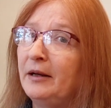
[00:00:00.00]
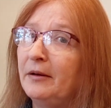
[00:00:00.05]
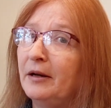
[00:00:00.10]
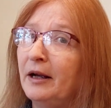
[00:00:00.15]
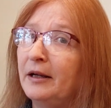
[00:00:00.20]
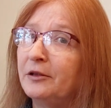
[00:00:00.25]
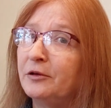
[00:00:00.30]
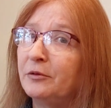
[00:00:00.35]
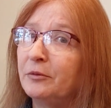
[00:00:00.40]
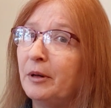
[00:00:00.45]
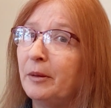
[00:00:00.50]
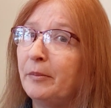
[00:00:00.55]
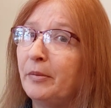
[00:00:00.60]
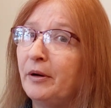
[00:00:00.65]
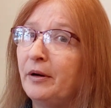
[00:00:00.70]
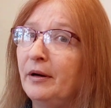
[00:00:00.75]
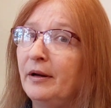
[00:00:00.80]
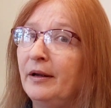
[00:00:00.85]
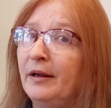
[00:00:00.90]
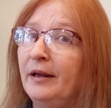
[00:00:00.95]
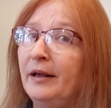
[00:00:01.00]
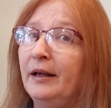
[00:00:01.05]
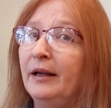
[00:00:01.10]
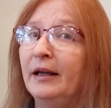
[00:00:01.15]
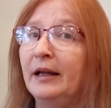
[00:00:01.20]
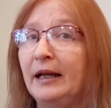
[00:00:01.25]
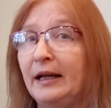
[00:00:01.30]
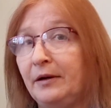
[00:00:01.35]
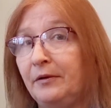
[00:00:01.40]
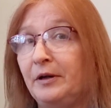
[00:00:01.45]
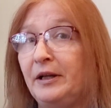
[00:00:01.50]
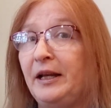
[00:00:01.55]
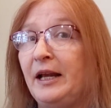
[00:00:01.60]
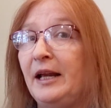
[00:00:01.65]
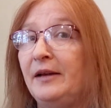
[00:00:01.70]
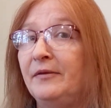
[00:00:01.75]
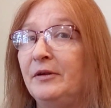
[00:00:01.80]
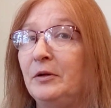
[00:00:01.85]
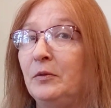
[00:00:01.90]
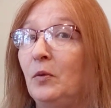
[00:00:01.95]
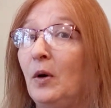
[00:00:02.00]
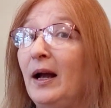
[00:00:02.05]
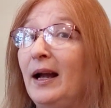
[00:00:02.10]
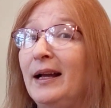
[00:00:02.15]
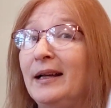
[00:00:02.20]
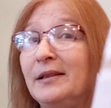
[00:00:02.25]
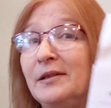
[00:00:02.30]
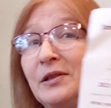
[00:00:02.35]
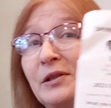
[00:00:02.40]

you guys remember? And I already gave it away.